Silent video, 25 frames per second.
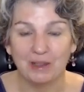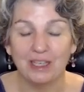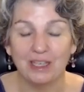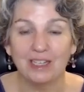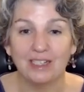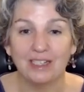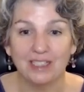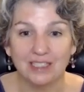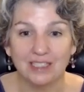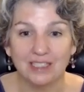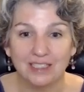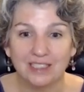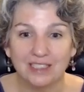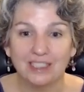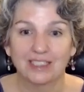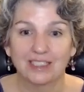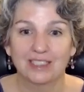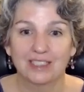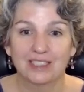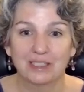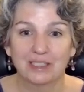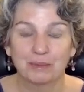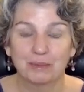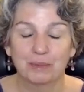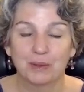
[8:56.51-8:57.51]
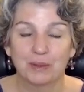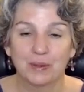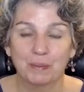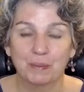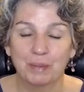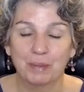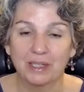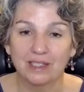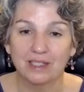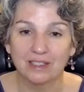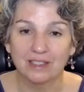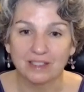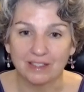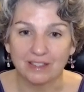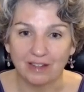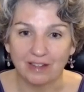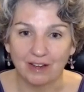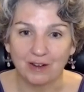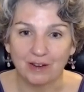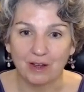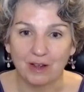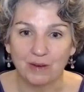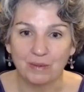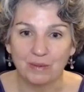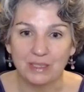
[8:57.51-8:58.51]
It is this simple, but it's not
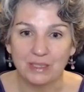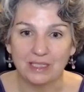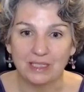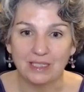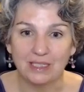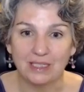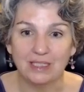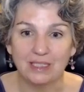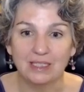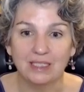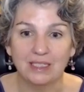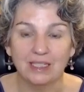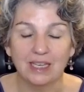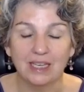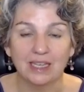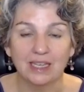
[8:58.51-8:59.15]
always easy.